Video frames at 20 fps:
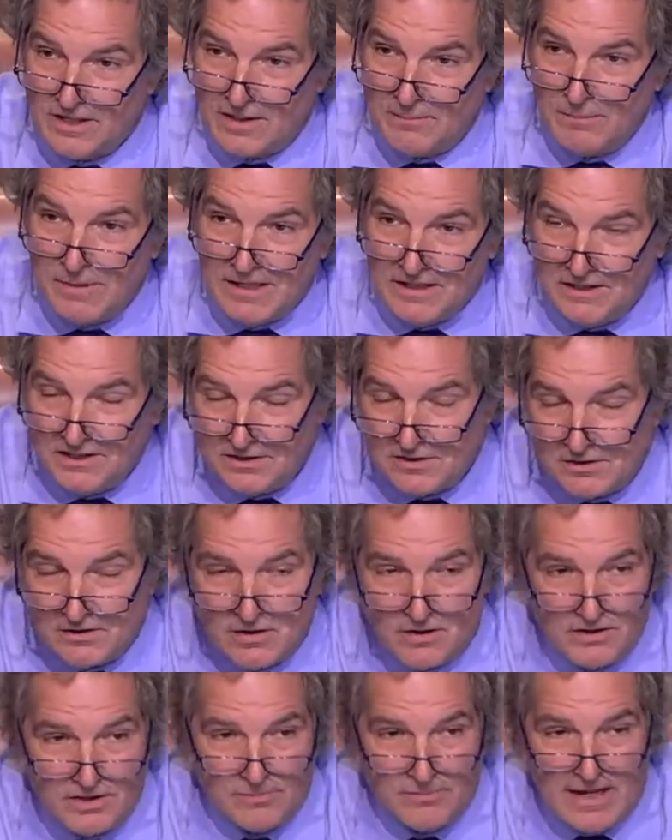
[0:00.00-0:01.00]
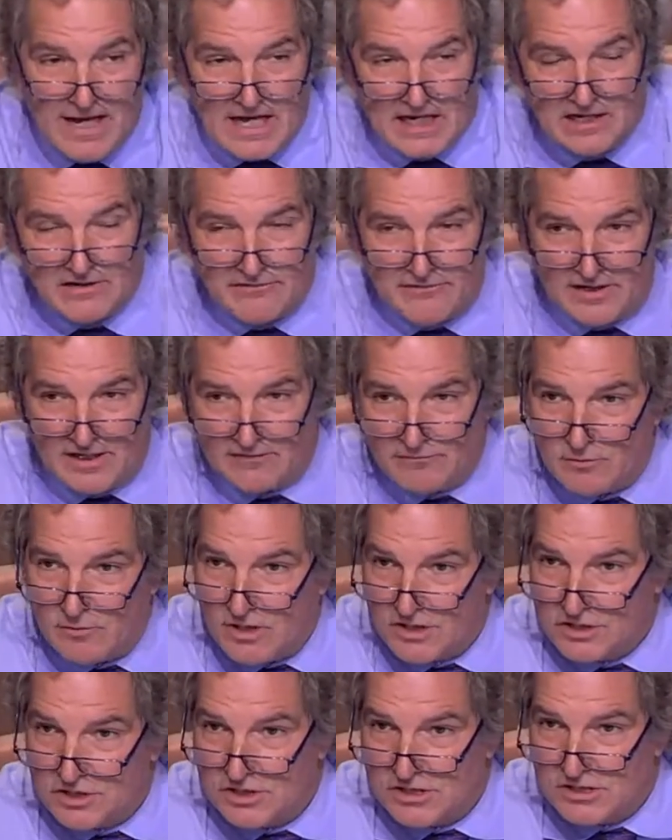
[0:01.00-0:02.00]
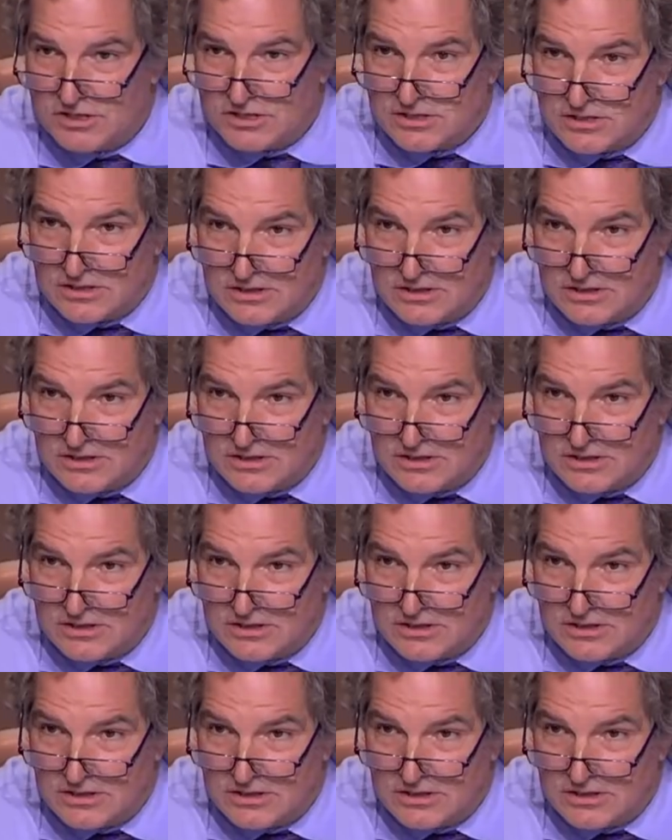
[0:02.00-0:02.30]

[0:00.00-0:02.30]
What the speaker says: I may need to call you back if I have questions.